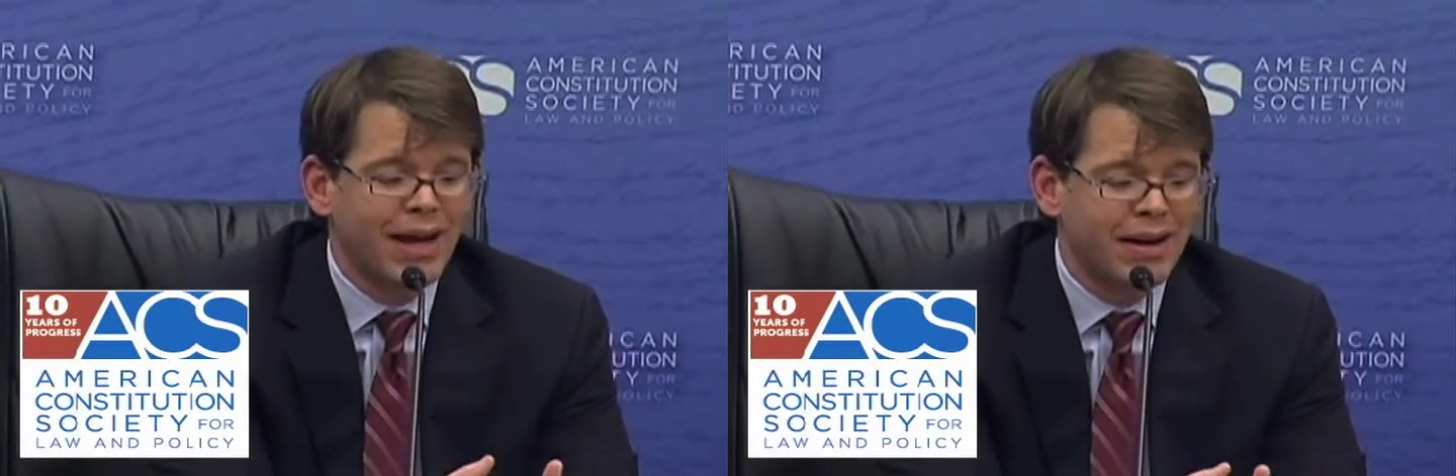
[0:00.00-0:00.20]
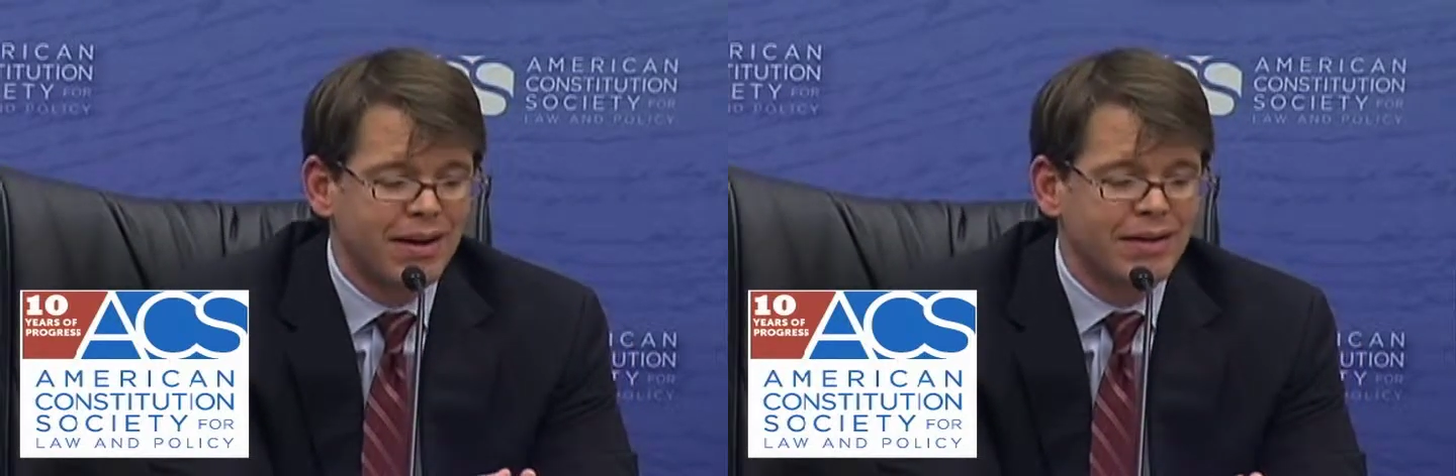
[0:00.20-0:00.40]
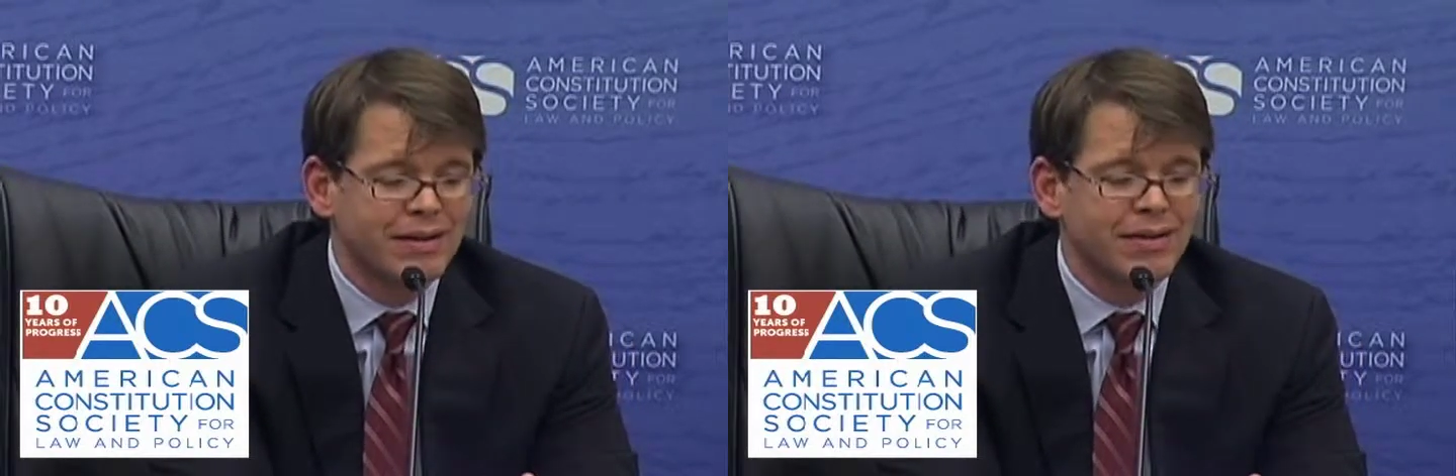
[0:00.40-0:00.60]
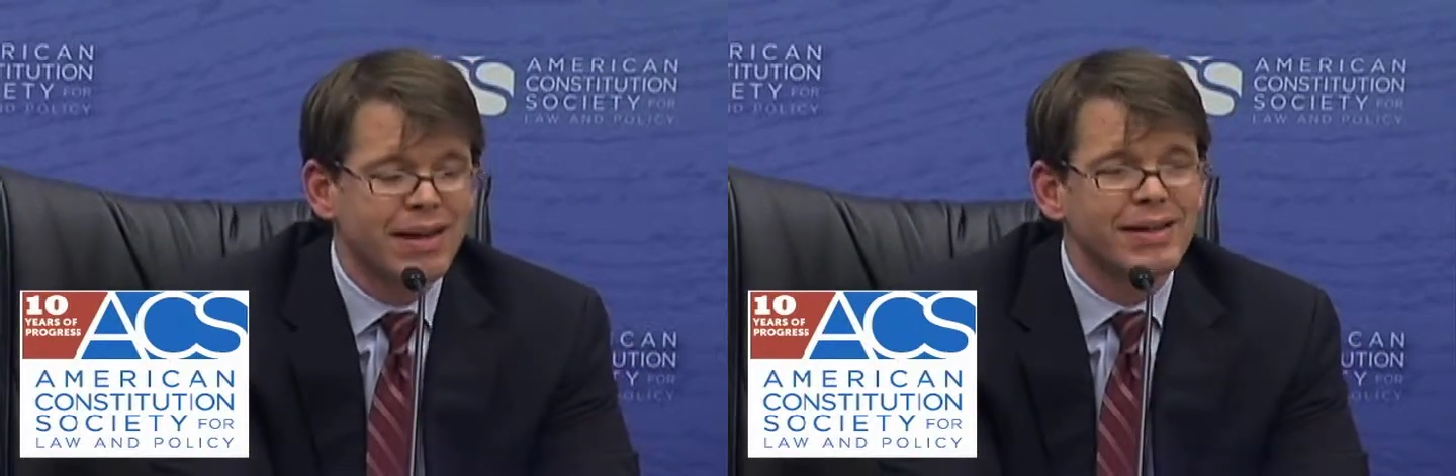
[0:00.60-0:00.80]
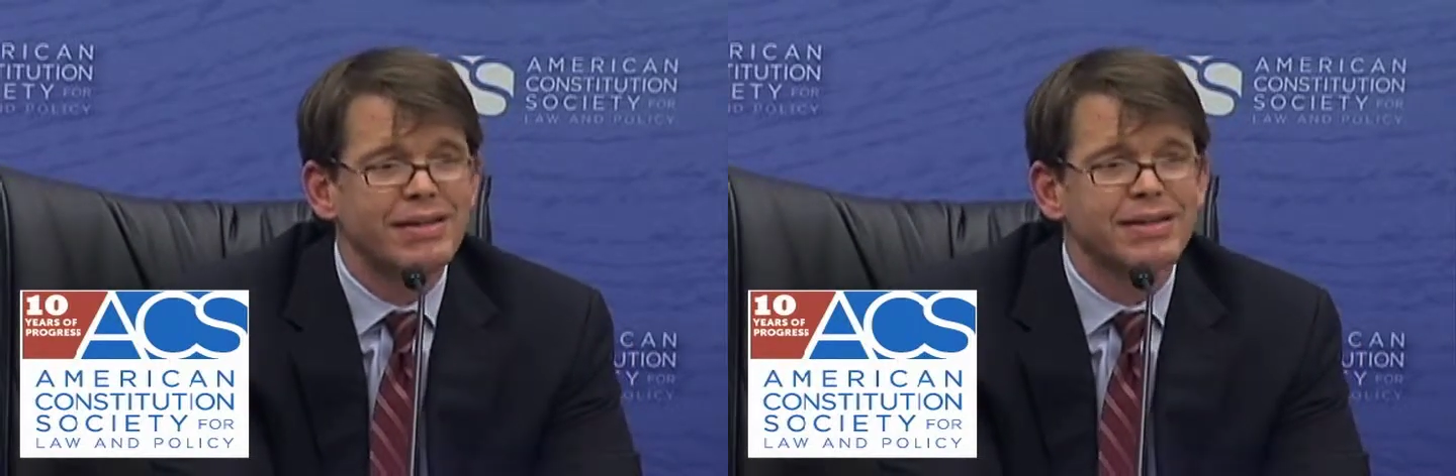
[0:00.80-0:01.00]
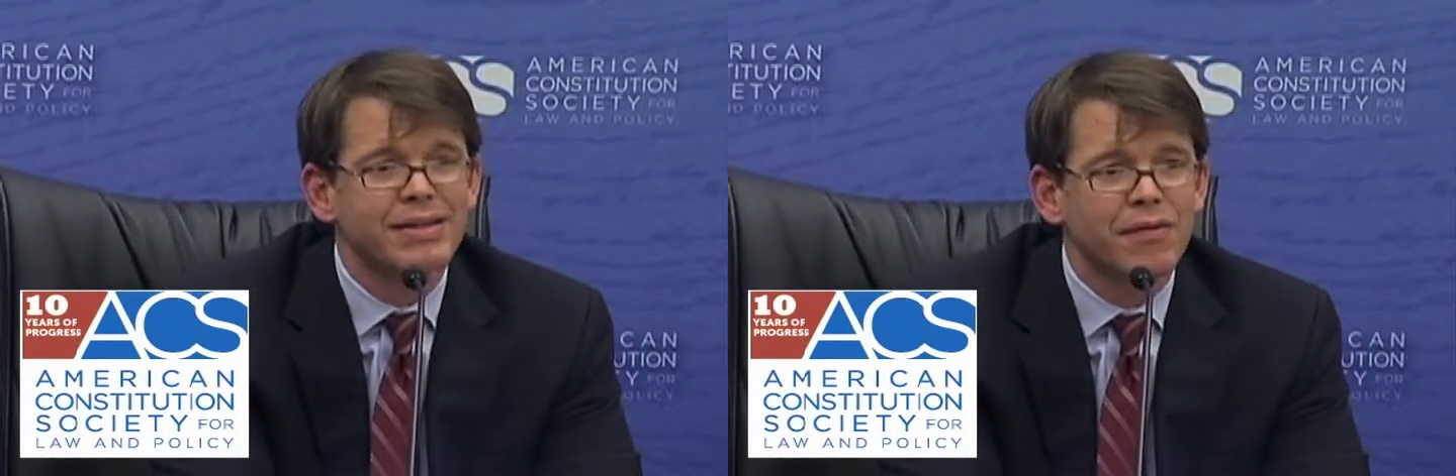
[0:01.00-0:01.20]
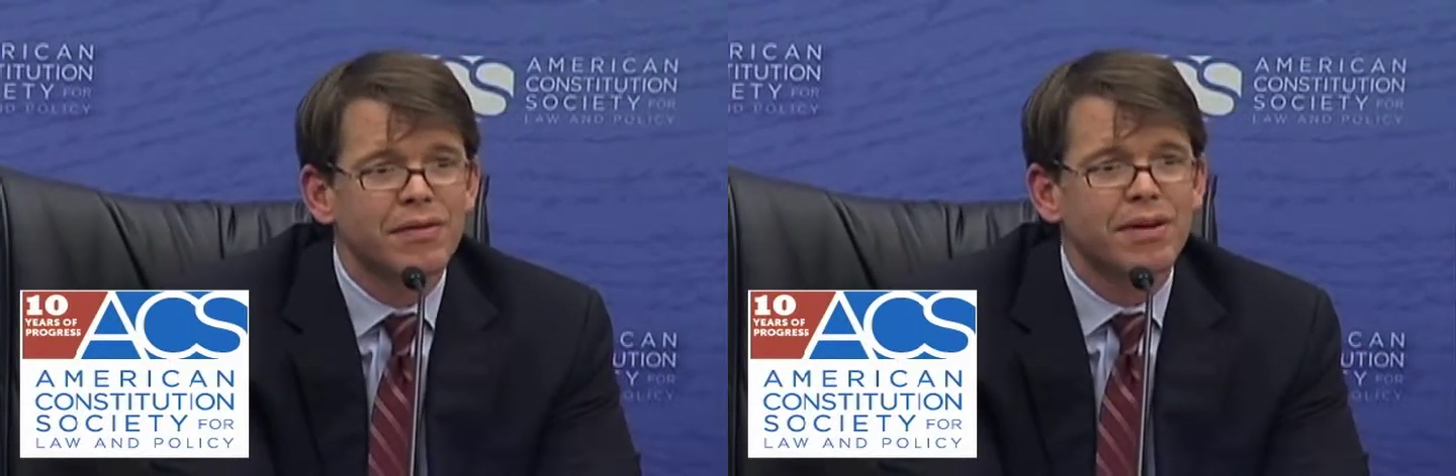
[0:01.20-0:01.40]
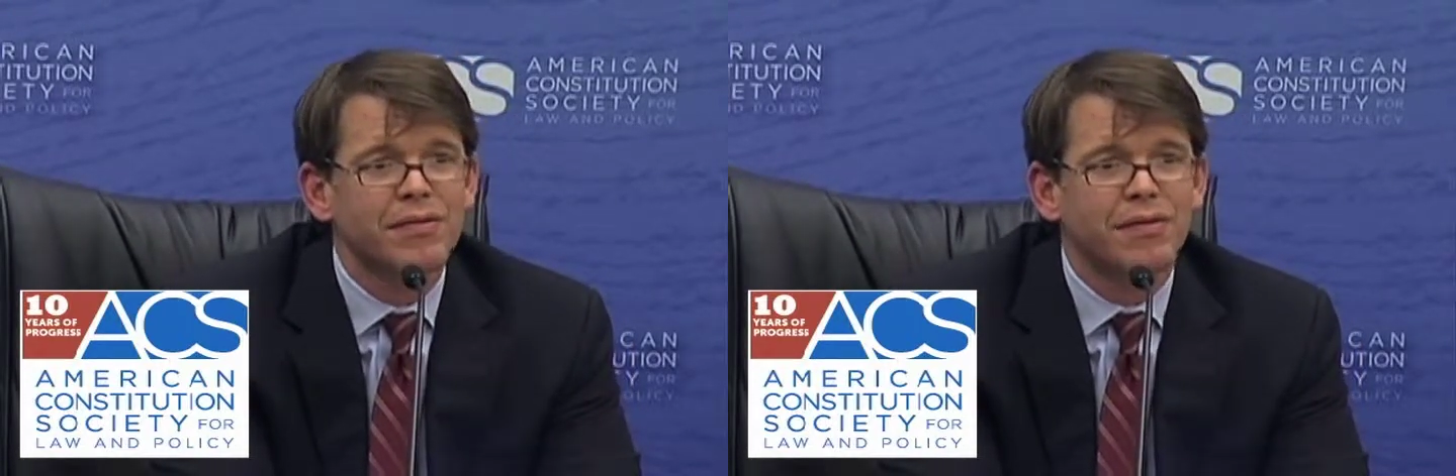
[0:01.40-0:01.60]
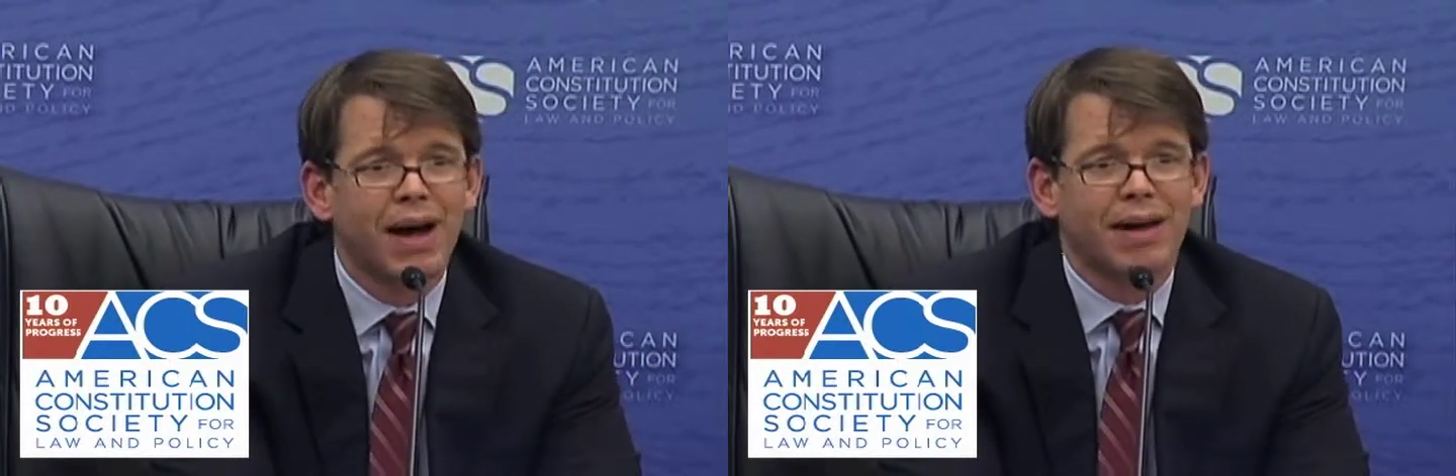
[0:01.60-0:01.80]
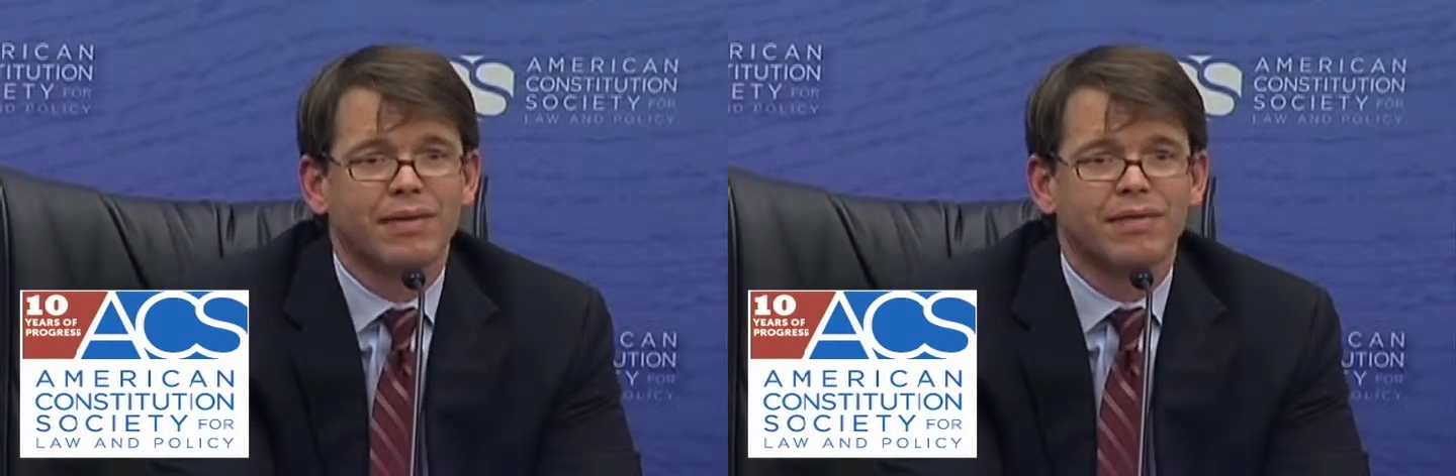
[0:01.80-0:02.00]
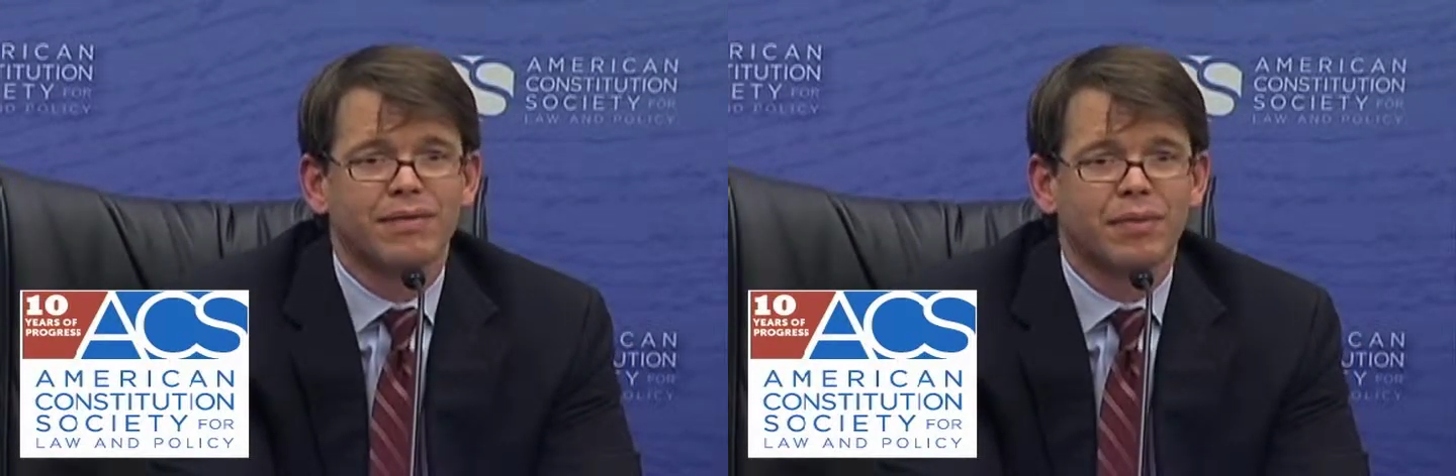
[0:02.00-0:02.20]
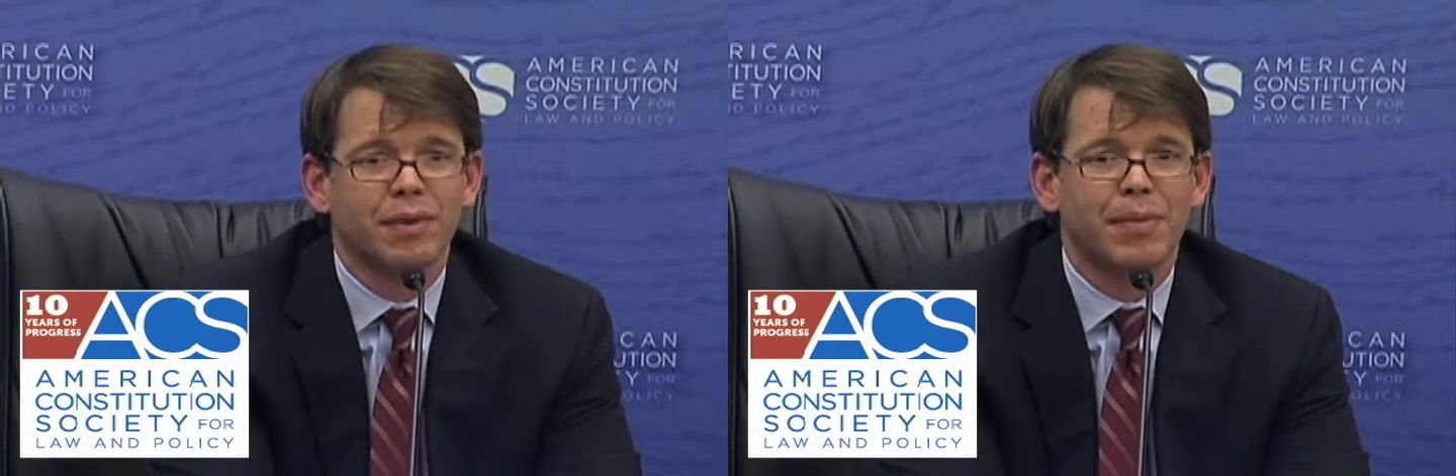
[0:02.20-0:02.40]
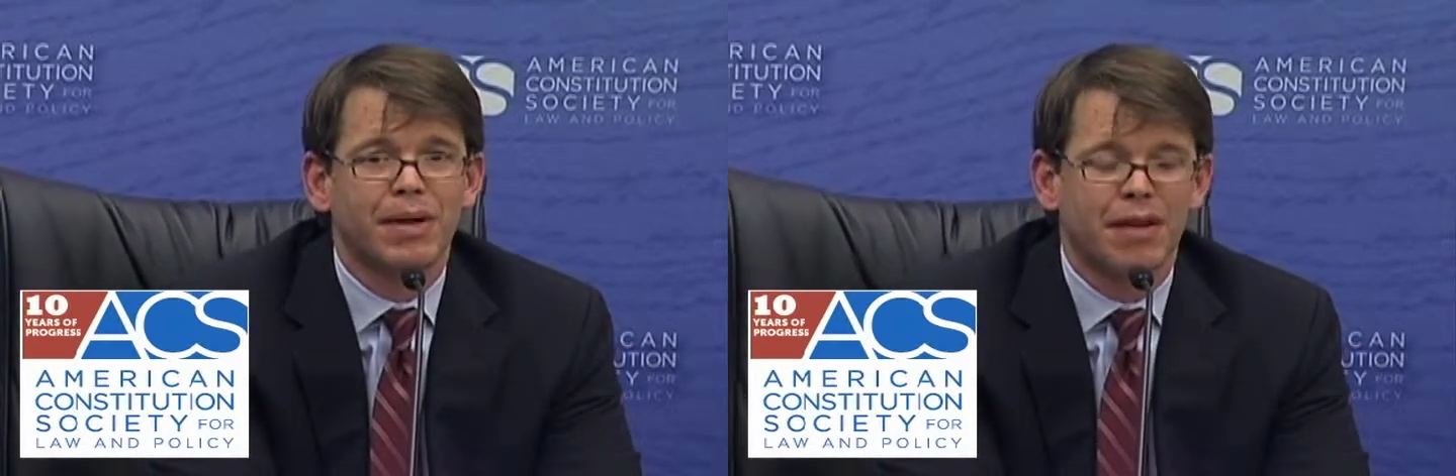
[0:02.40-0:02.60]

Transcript: ended until 1975, within my